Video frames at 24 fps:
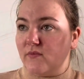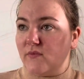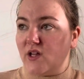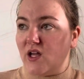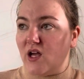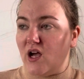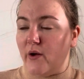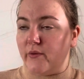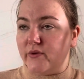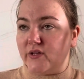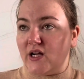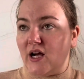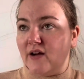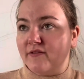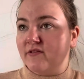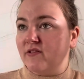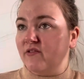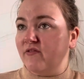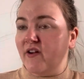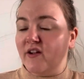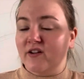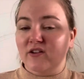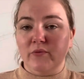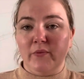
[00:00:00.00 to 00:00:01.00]
would have to
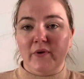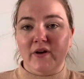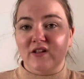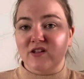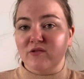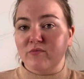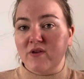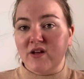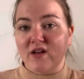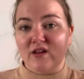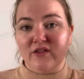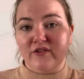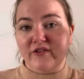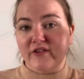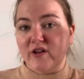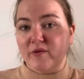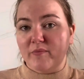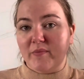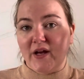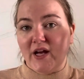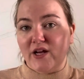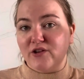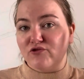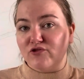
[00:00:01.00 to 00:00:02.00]
find a way to make 3
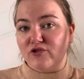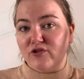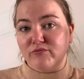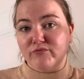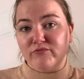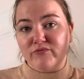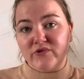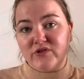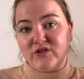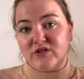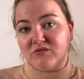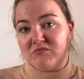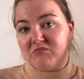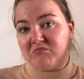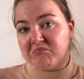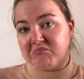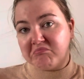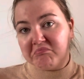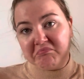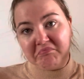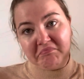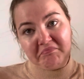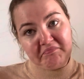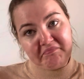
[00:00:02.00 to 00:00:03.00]
bedrooms,
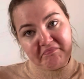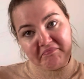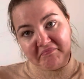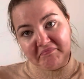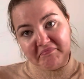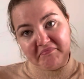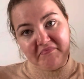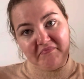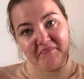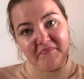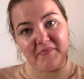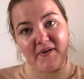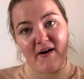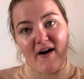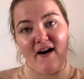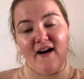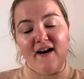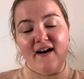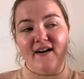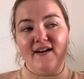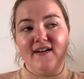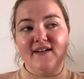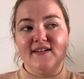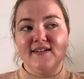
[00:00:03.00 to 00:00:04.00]

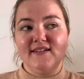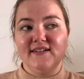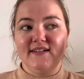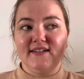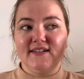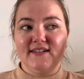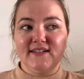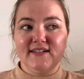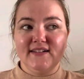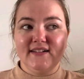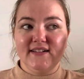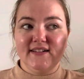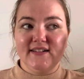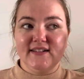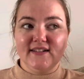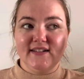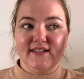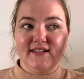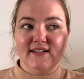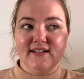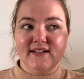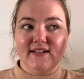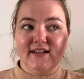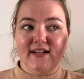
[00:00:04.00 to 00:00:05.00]
but
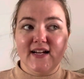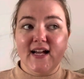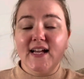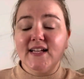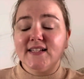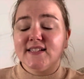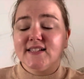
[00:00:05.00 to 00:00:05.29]
it's